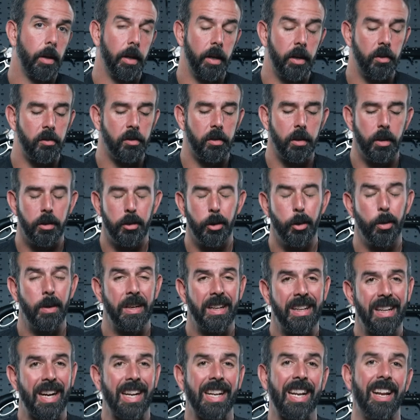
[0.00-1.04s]
and it's going to do
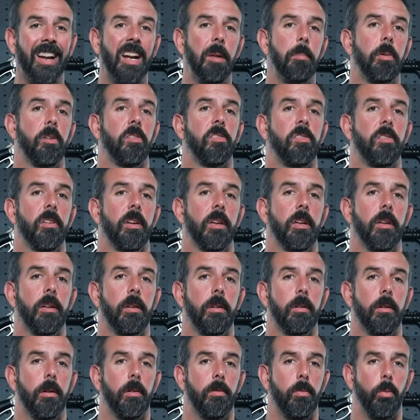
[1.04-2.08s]
99%
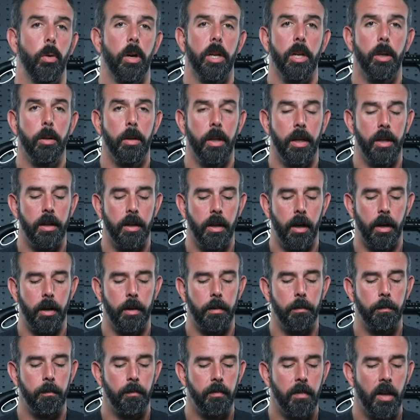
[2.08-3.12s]
of what you need
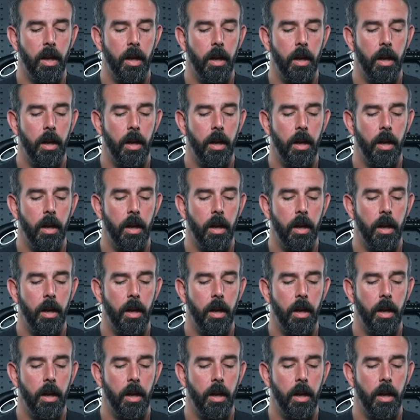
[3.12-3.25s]
done.